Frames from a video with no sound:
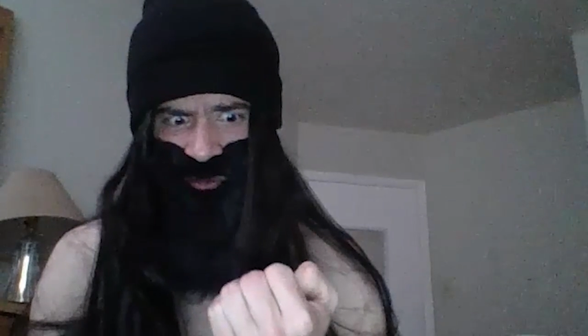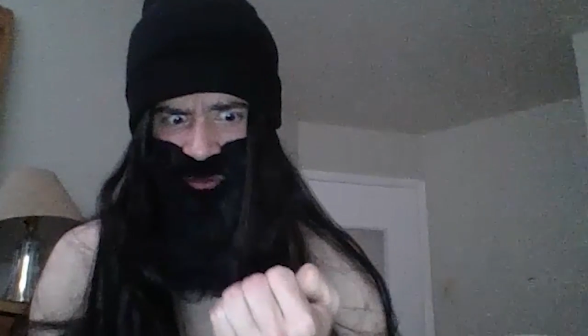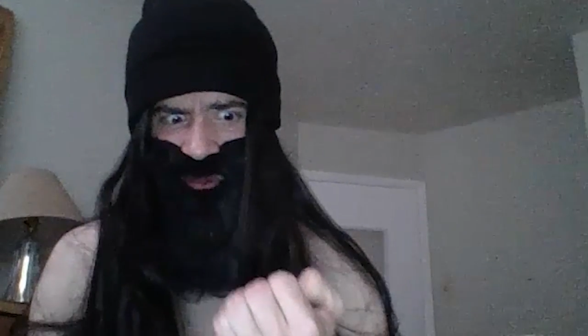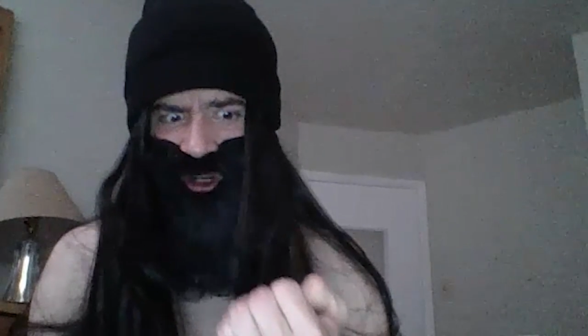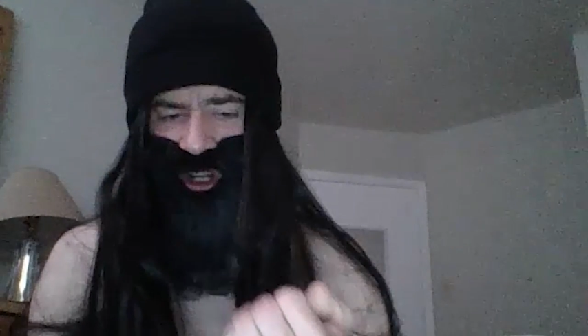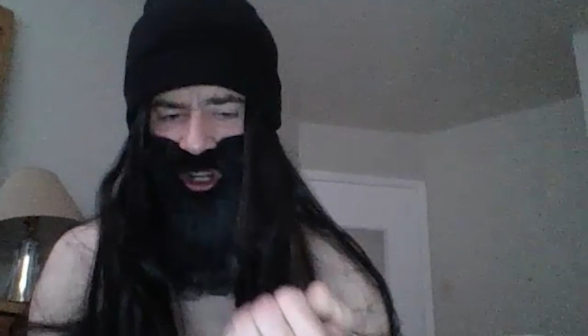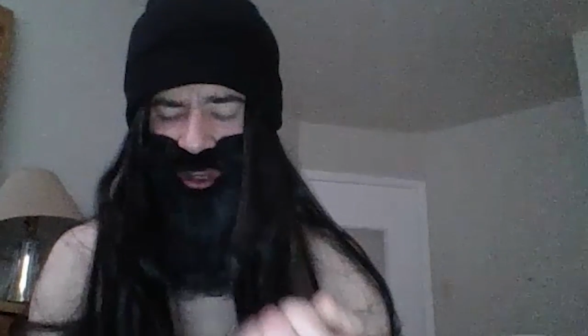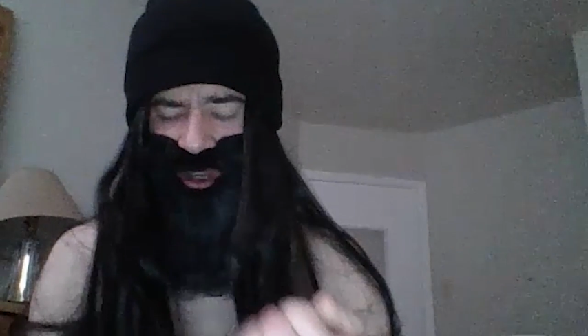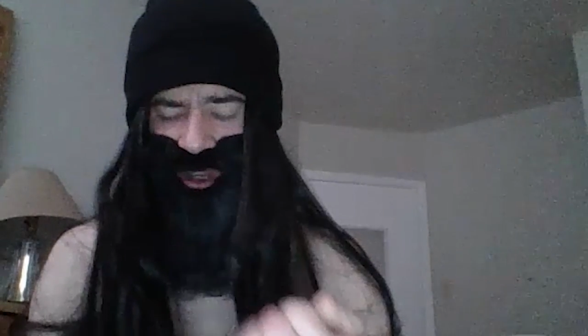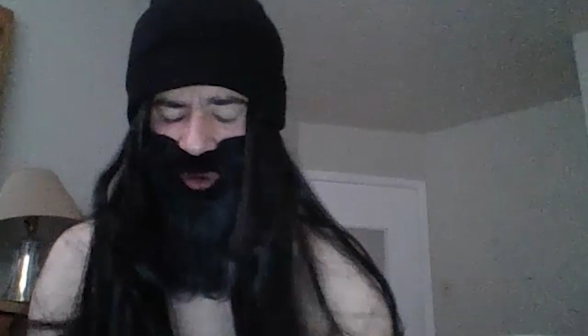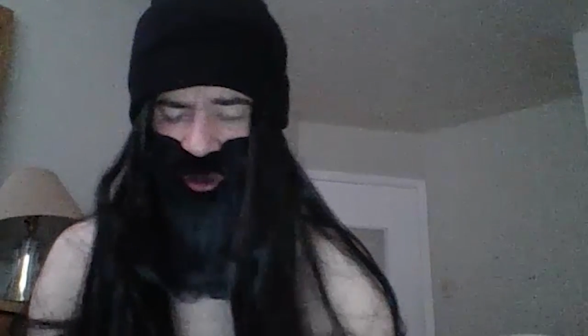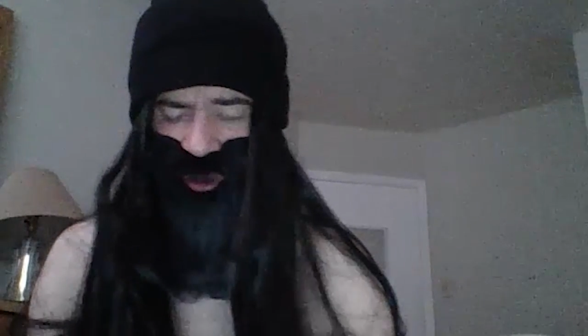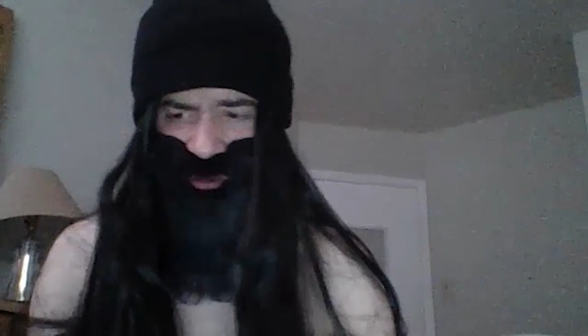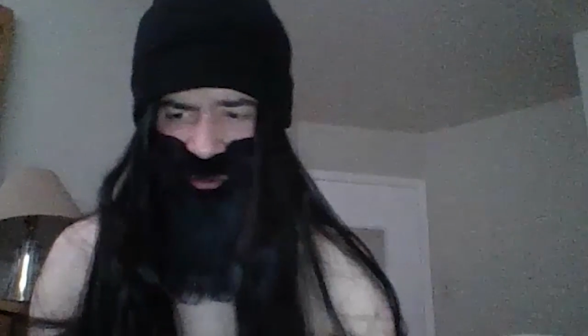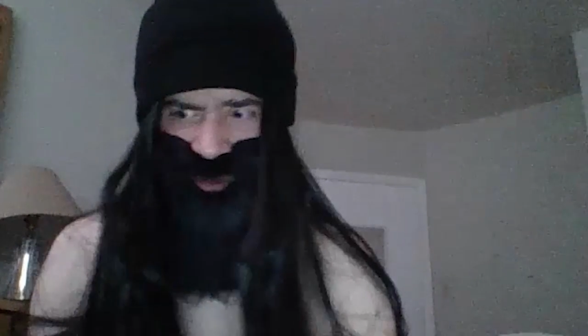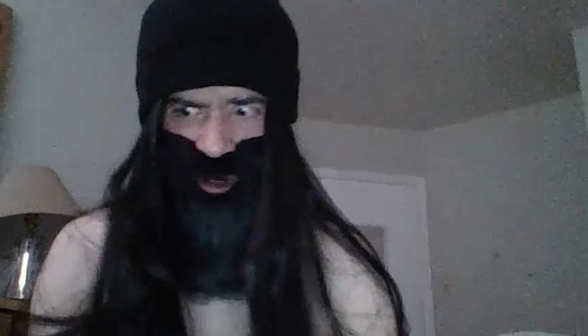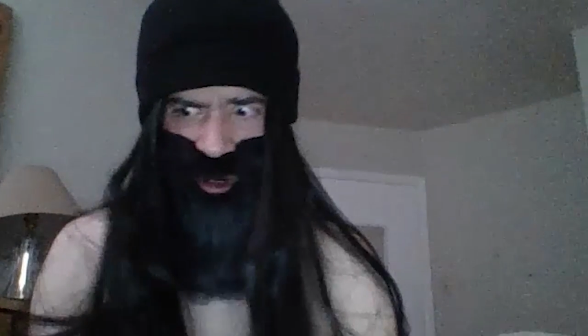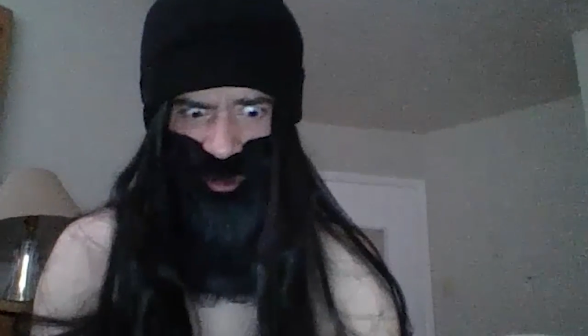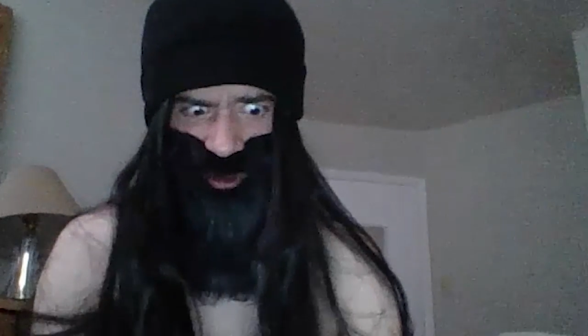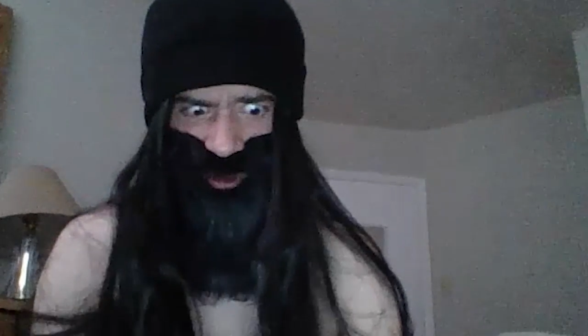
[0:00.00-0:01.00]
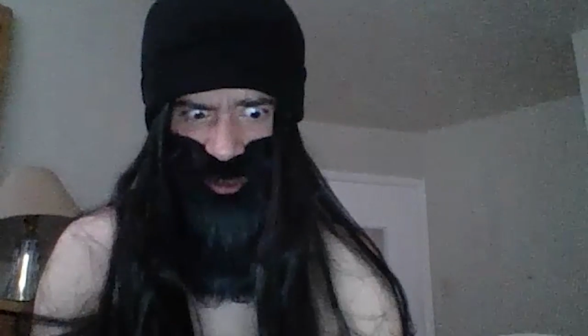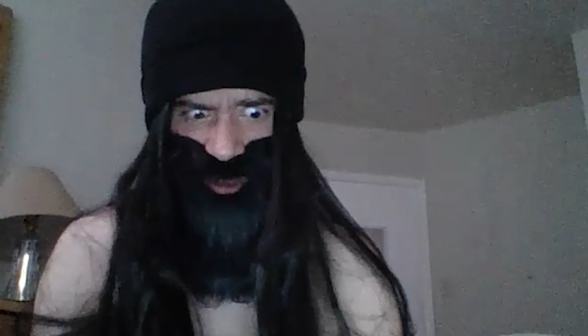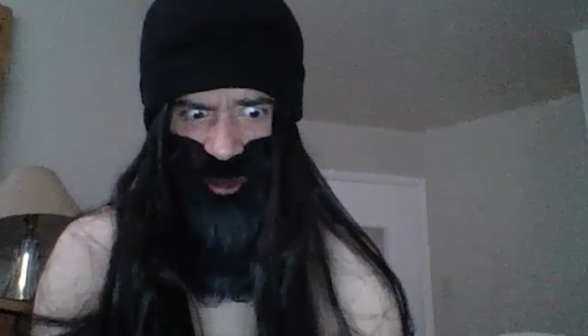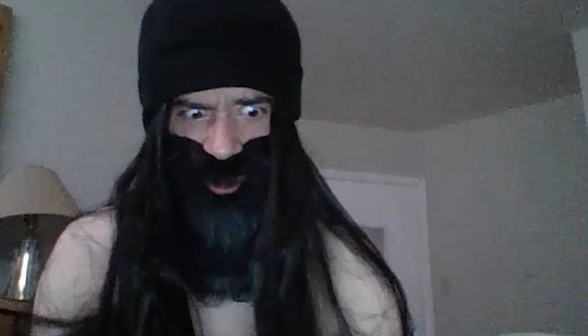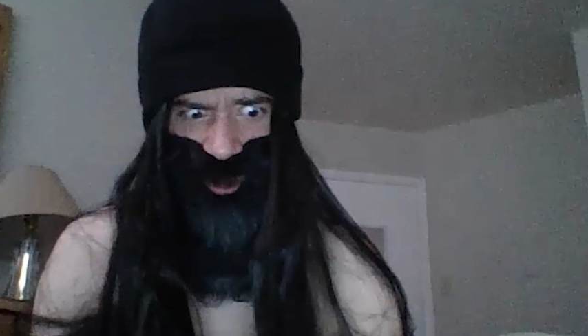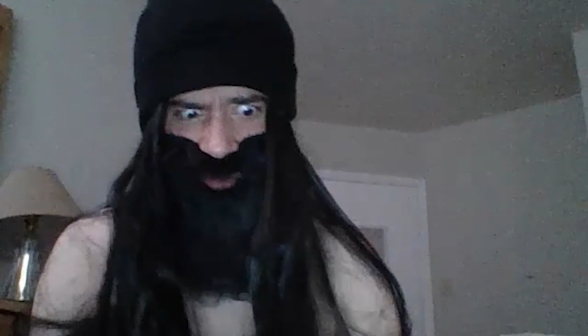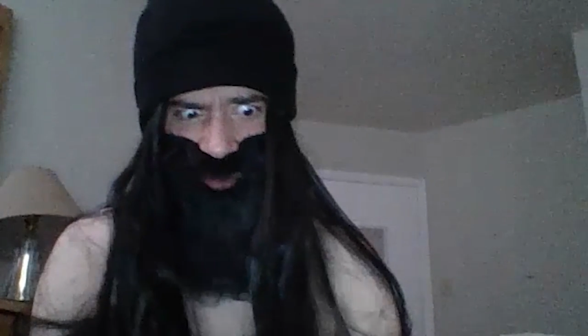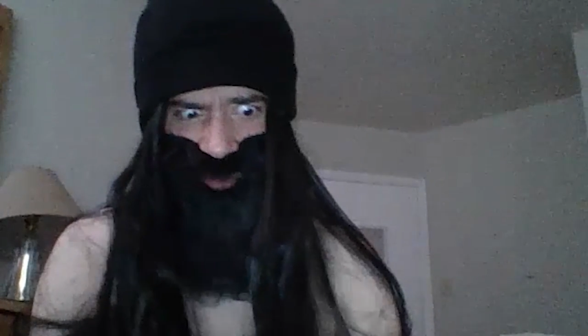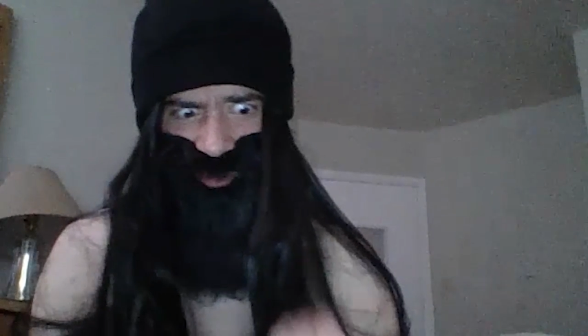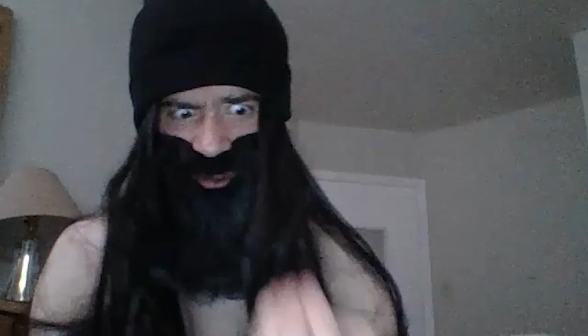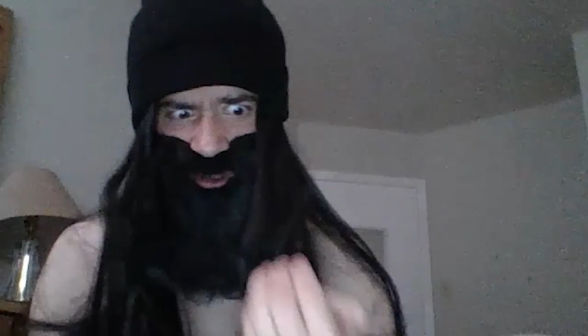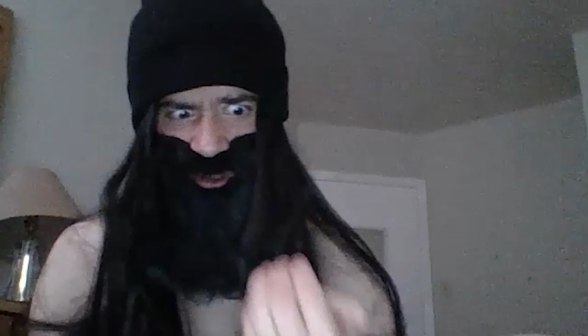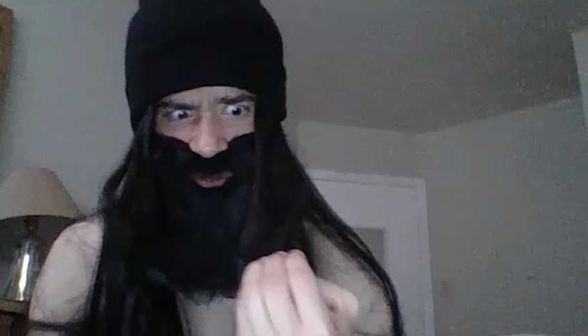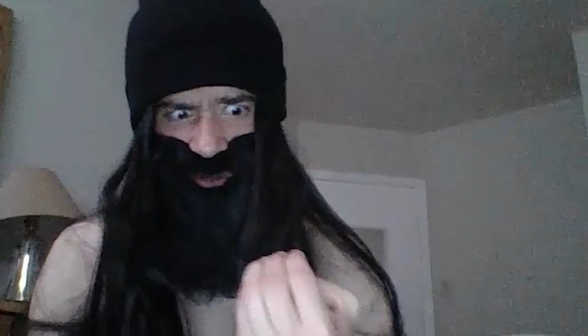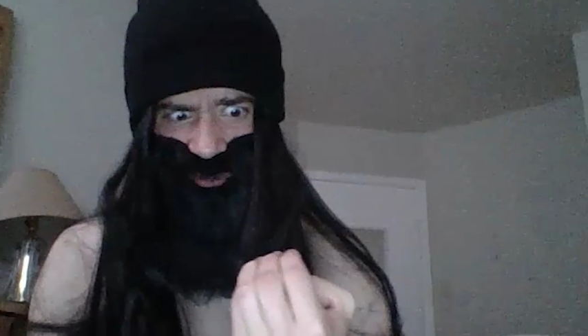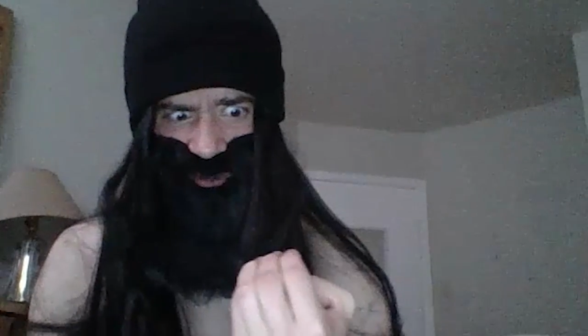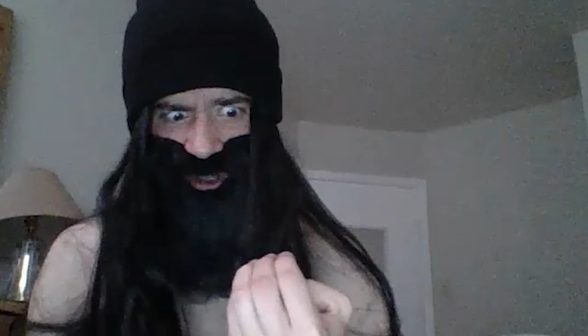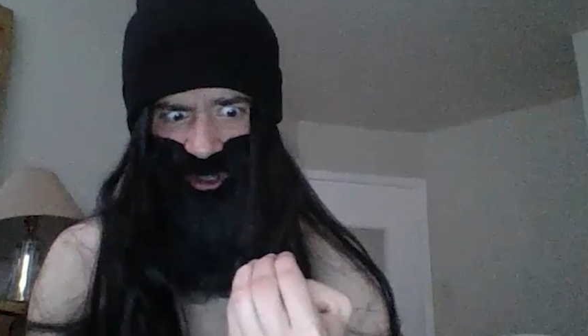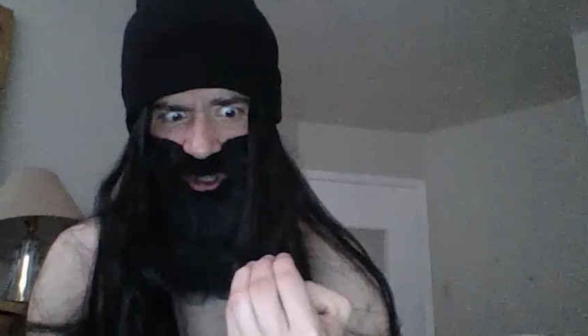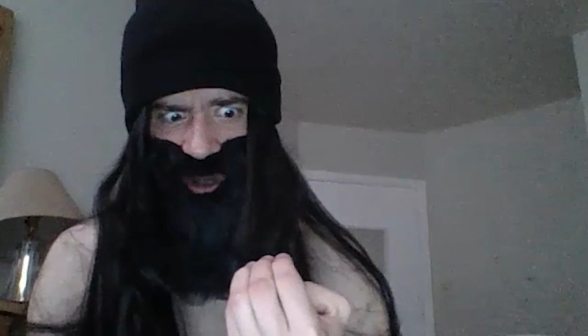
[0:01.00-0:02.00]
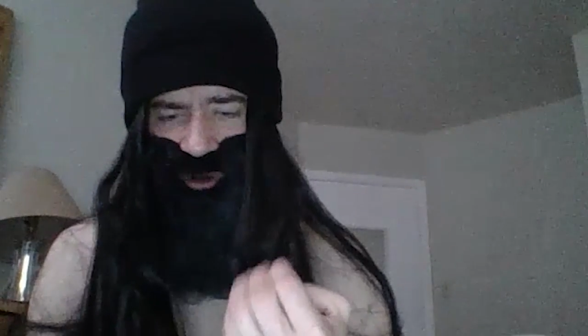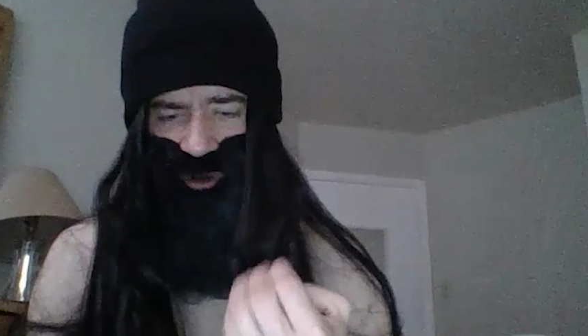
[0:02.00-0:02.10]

Anyway, my Uncle Larry was an